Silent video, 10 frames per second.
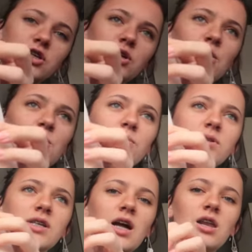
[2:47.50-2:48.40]
cute,
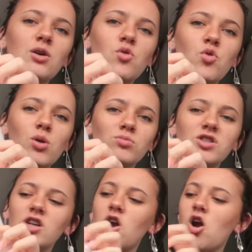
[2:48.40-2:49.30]
it's got a little chrome
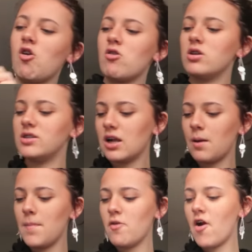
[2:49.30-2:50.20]
sticker. It's like
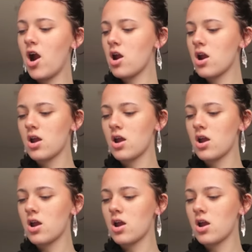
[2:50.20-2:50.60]
a mirror.